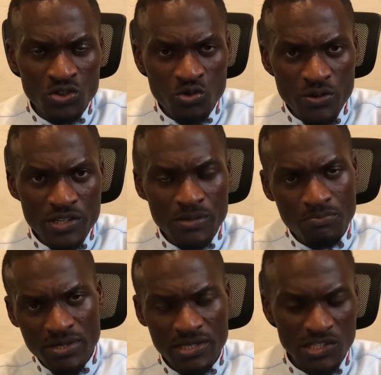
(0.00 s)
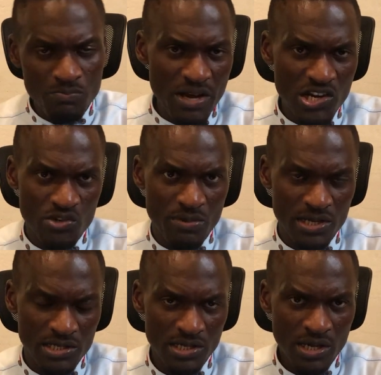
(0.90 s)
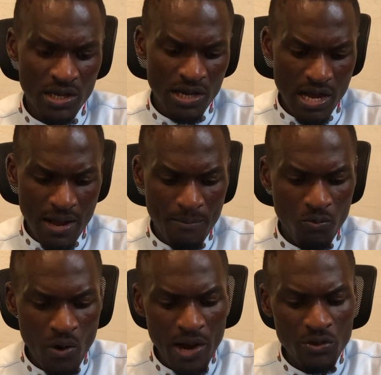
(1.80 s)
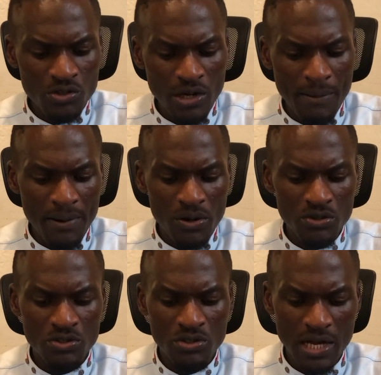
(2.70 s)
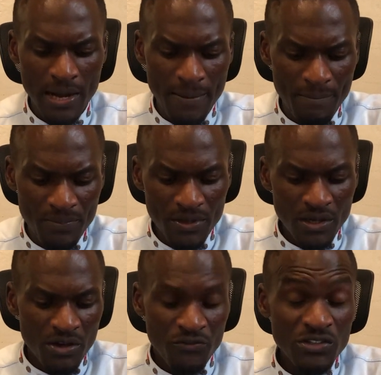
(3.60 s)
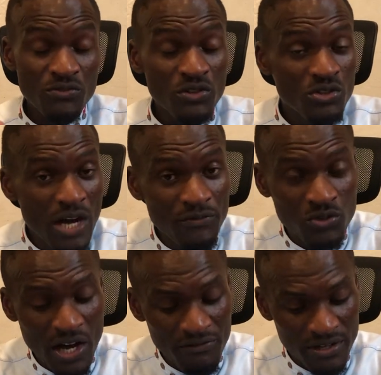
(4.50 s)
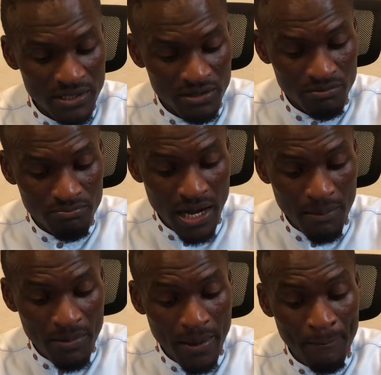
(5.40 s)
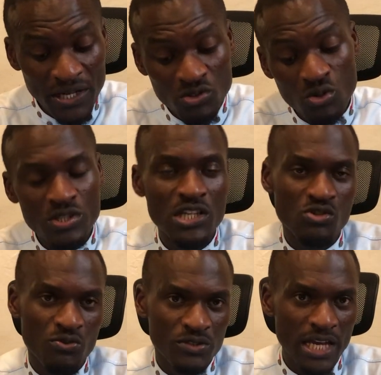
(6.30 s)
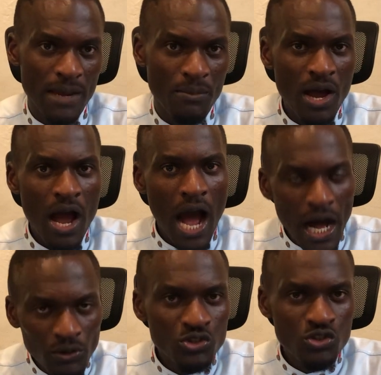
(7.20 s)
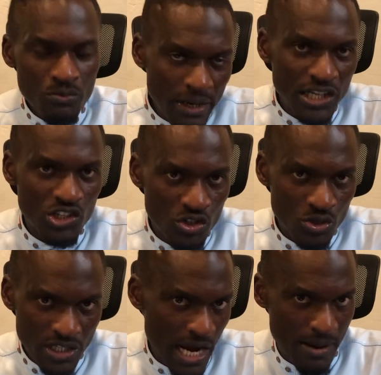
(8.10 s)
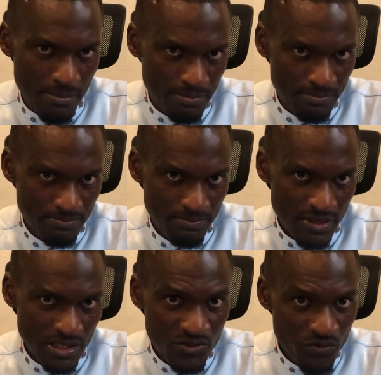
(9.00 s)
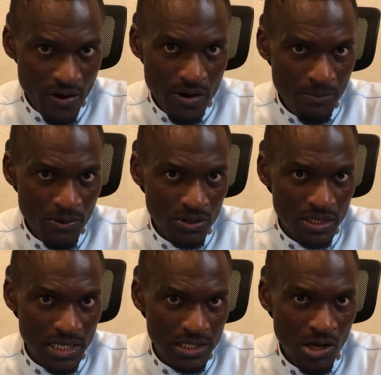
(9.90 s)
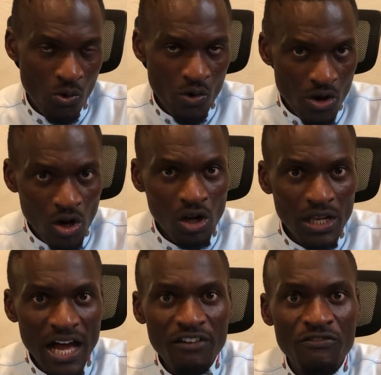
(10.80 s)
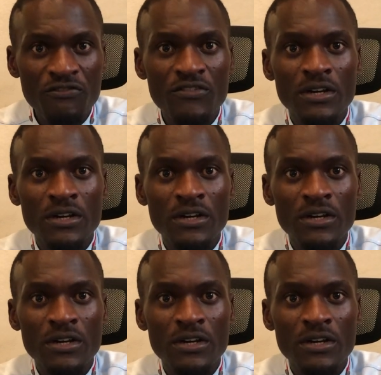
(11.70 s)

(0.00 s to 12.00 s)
tourism business management, where we talk about, first of all, you have to have a personal sense of time. How do you manage your time? It's very important. We all have